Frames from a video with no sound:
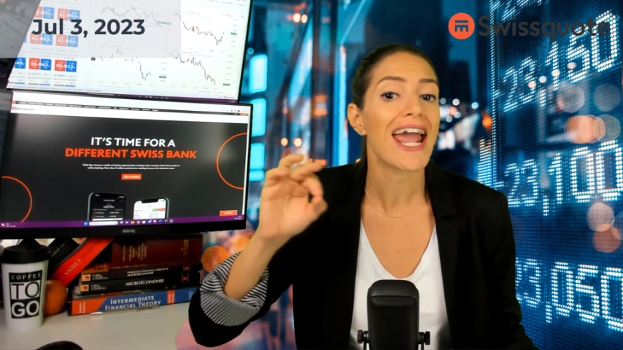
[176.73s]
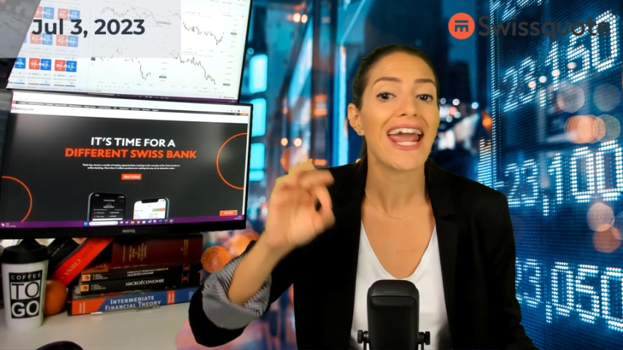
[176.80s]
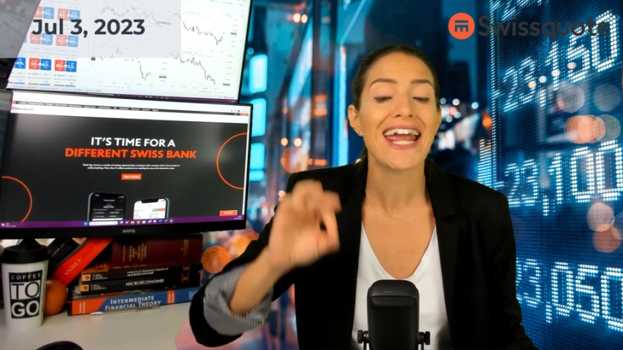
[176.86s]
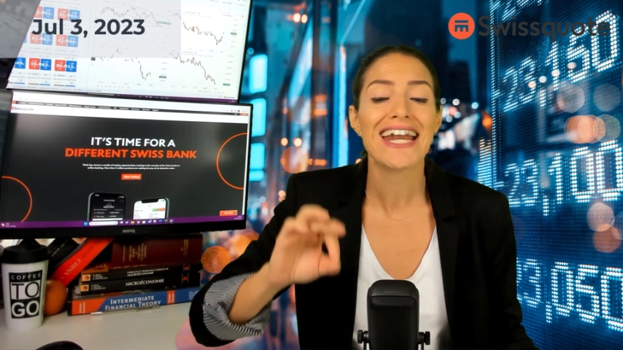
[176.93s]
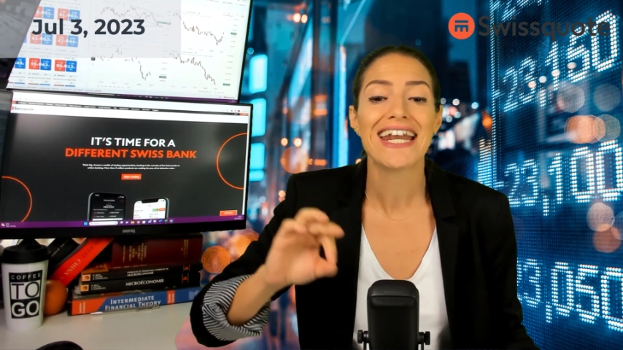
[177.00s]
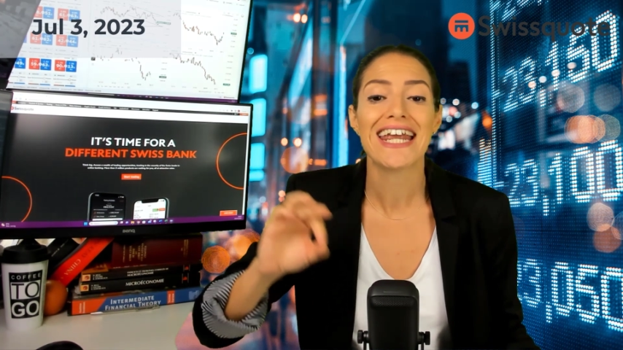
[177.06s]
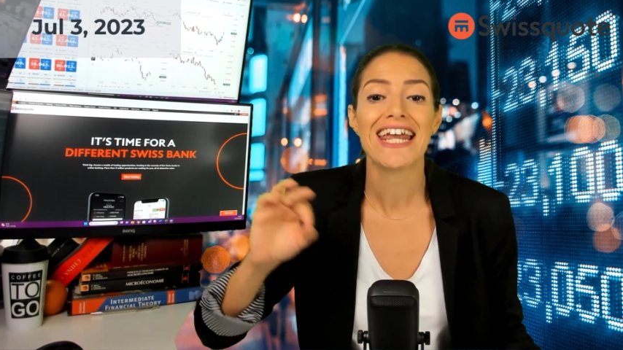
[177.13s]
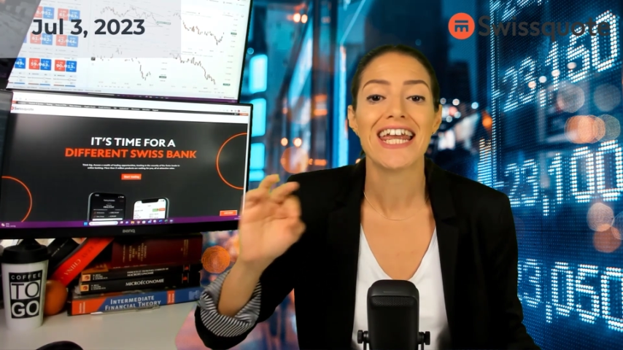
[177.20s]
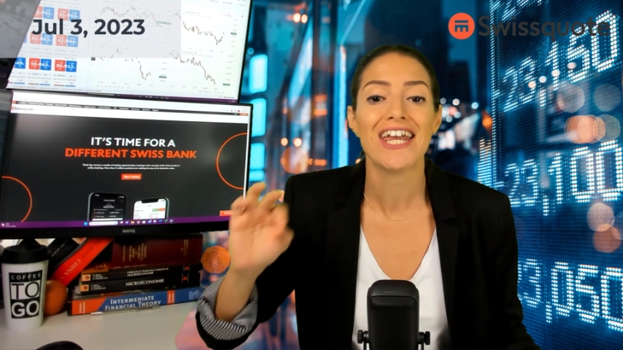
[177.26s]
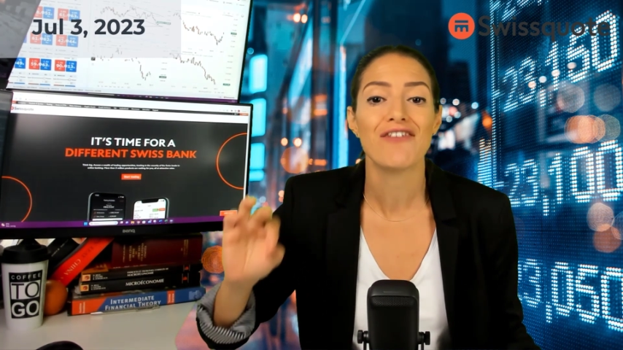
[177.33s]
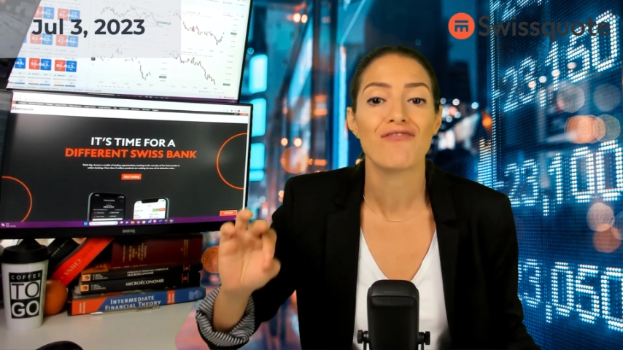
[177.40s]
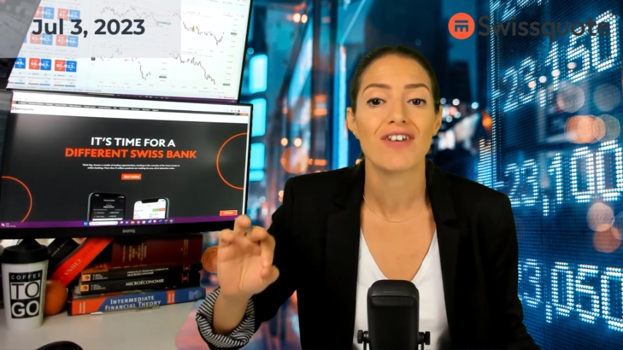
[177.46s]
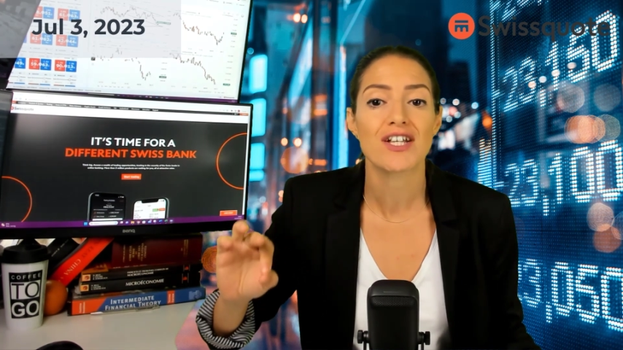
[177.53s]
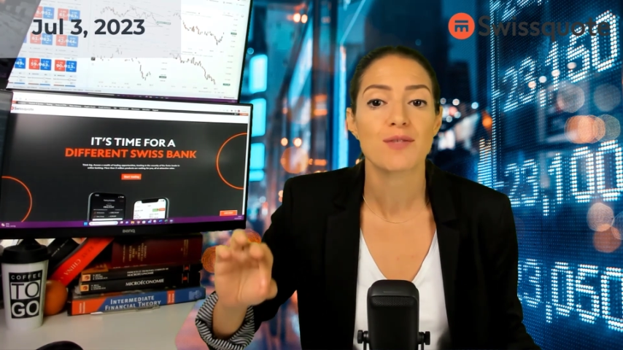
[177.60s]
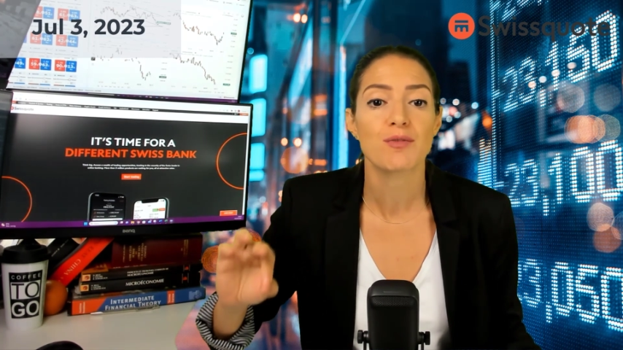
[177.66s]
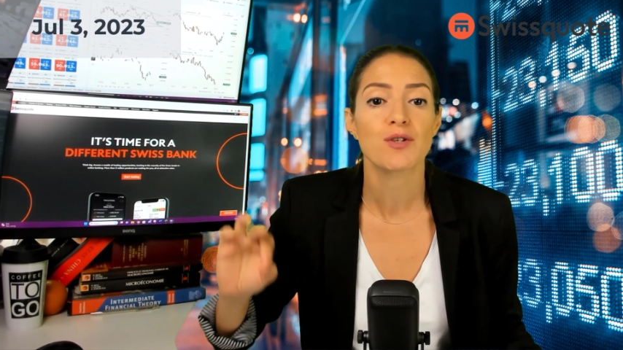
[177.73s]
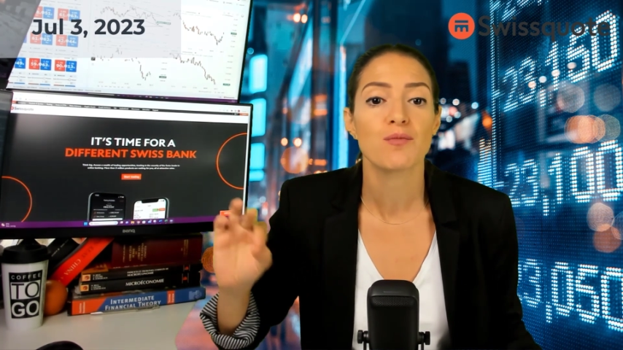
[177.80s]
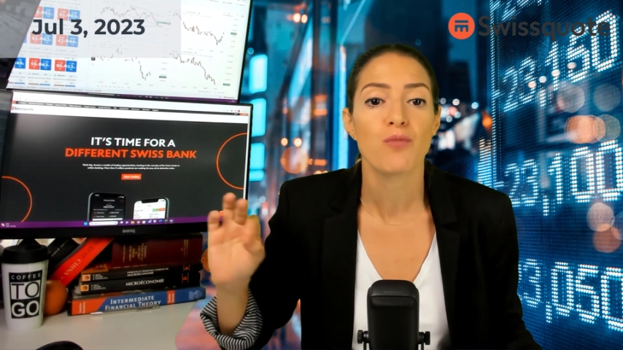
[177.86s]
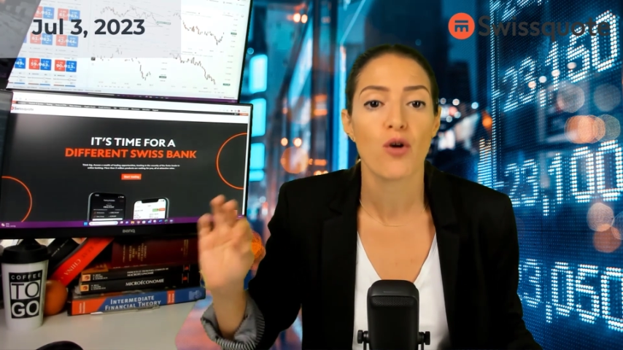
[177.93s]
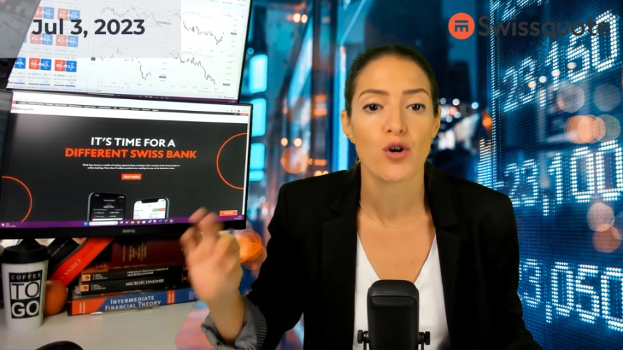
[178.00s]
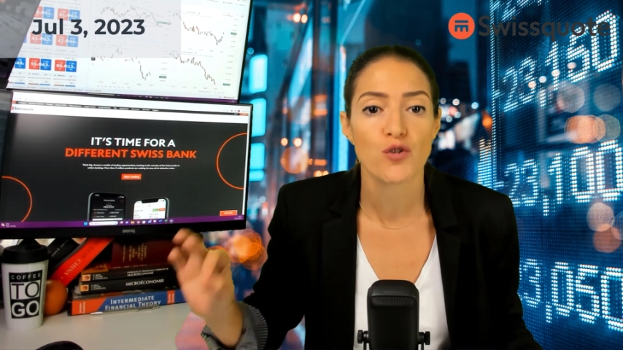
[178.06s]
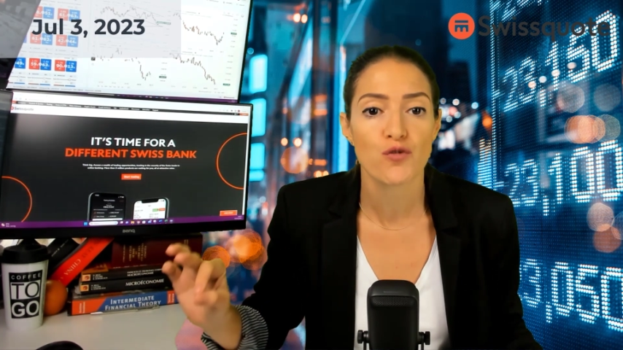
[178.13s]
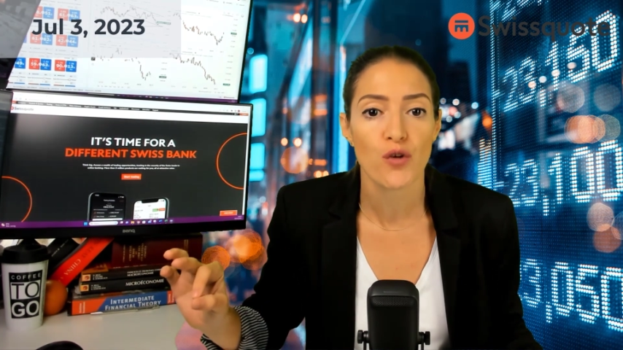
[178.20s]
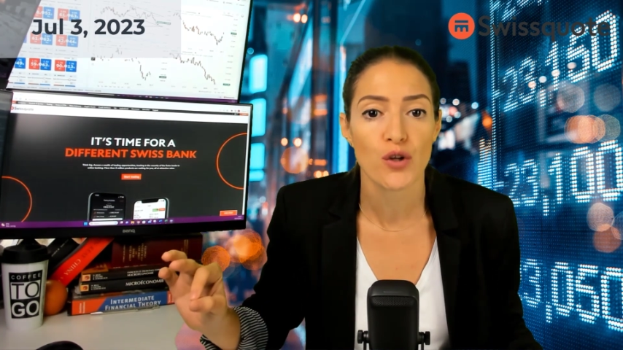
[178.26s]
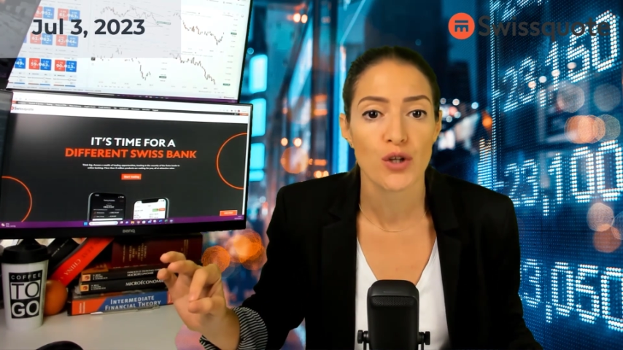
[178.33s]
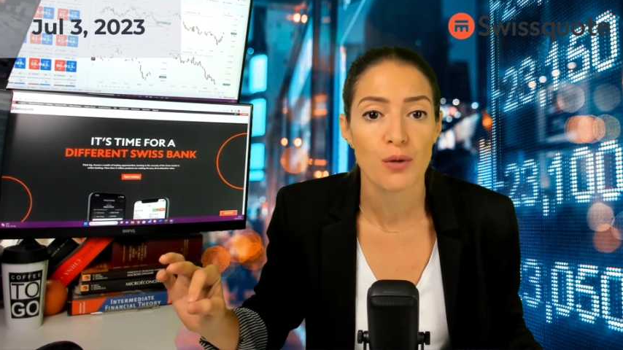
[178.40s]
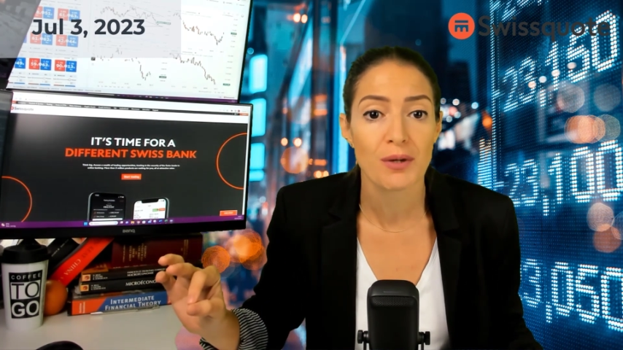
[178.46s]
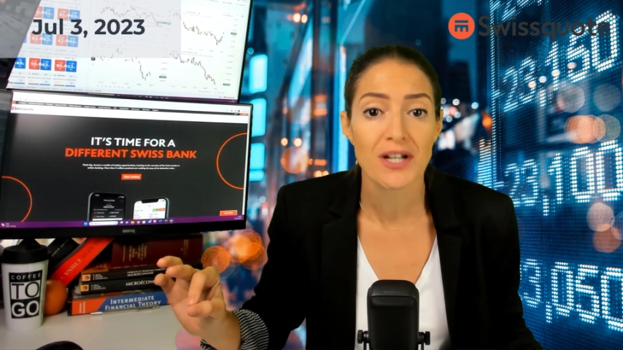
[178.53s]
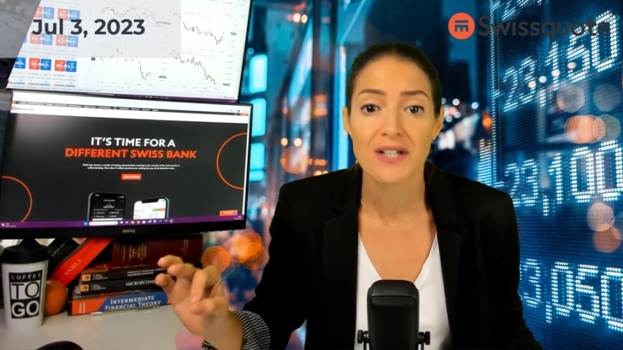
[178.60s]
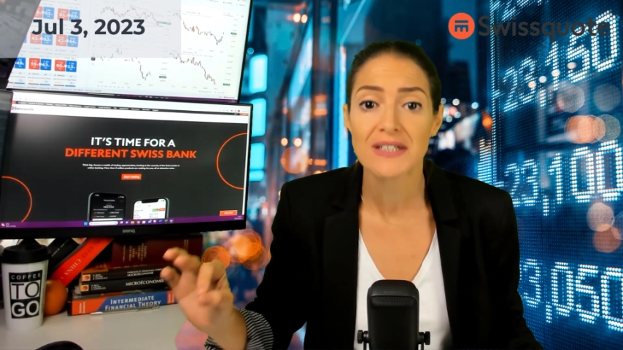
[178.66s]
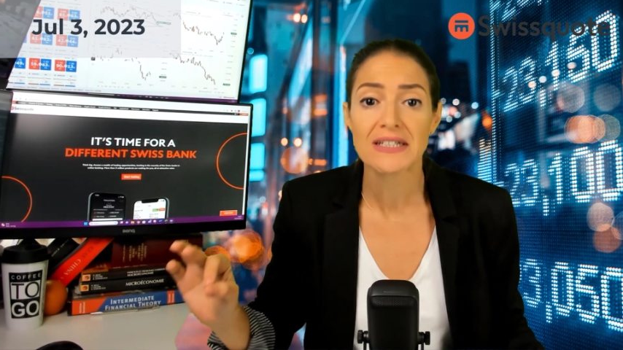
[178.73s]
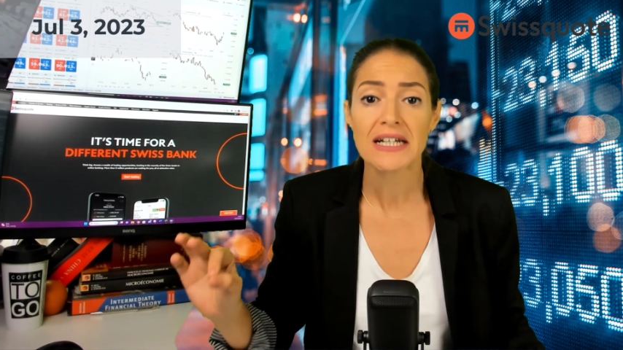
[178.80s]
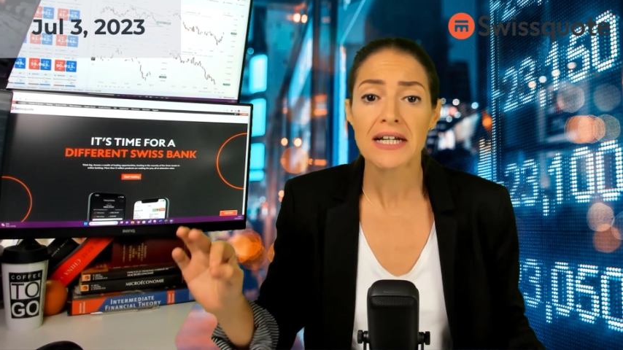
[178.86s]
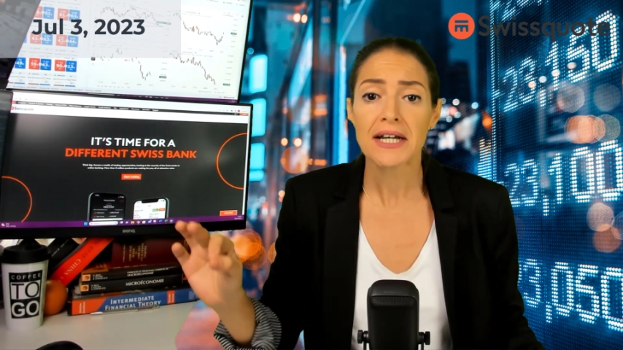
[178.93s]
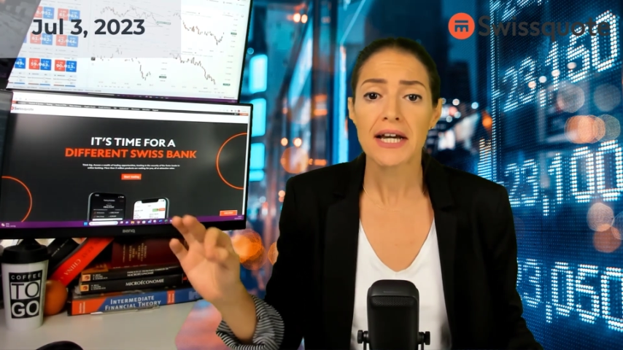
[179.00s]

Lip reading: any investment portfolio, because